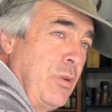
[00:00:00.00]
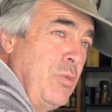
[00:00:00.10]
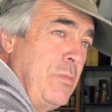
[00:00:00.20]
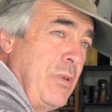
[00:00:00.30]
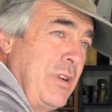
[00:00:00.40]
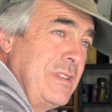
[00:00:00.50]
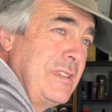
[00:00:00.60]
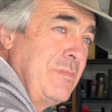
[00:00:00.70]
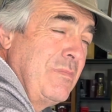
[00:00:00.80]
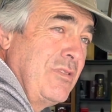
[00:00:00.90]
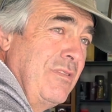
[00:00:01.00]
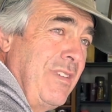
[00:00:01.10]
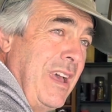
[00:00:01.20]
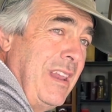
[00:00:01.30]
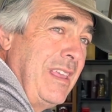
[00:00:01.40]
but I wouldn't mind some
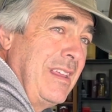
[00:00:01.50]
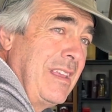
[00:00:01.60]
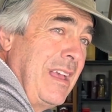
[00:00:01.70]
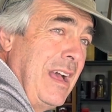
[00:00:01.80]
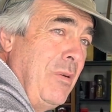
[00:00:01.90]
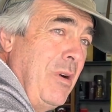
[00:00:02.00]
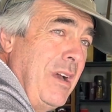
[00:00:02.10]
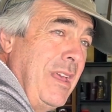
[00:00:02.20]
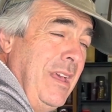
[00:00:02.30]
trevally and kawai.